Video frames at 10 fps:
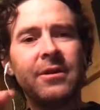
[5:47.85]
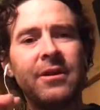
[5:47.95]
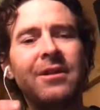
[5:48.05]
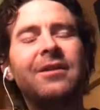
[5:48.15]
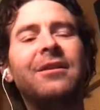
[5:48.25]

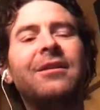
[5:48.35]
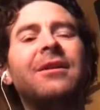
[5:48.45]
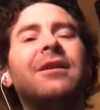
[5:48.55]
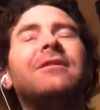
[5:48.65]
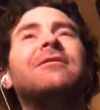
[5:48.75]
And
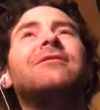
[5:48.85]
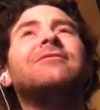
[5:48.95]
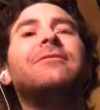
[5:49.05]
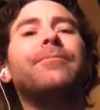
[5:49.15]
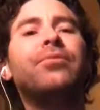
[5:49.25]
it is
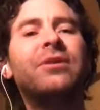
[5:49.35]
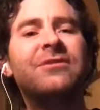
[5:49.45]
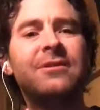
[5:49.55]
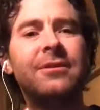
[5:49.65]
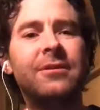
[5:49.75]
implicit